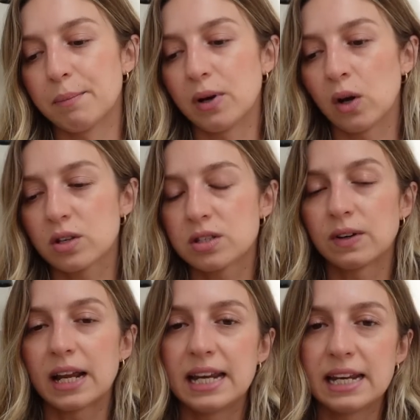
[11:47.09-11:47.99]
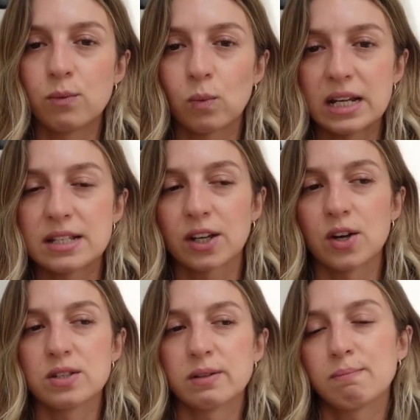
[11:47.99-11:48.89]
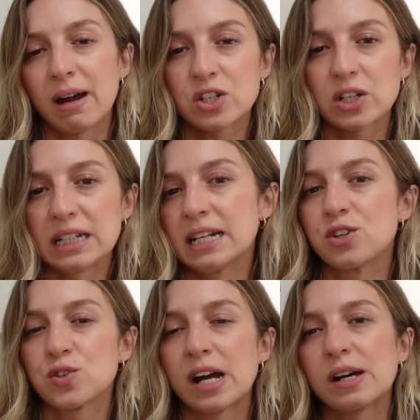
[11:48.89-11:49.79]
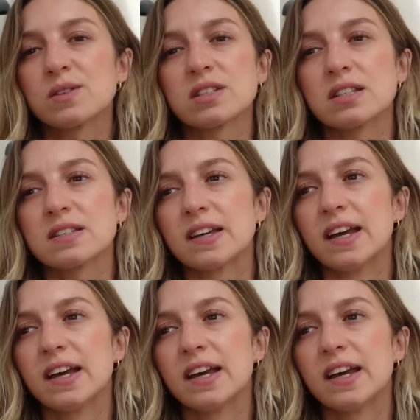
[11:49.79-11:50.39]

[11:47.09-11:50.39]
Lots of like linen waistcoats and matching linen trousers.